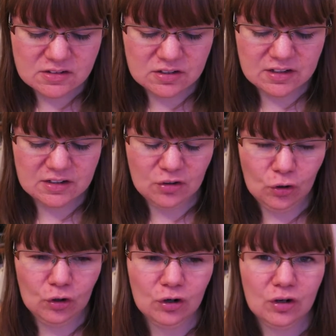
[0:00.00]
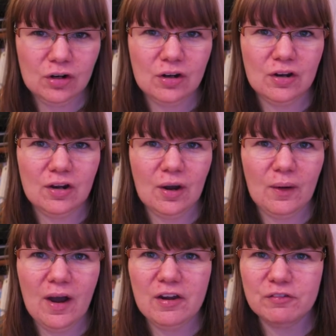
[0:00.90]
to not go
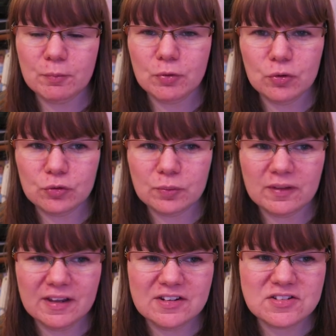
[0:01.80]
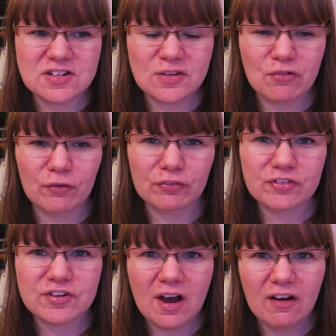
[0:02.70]
overboard with eating the wrong
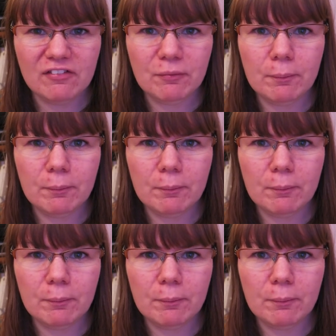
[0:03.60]
stuff,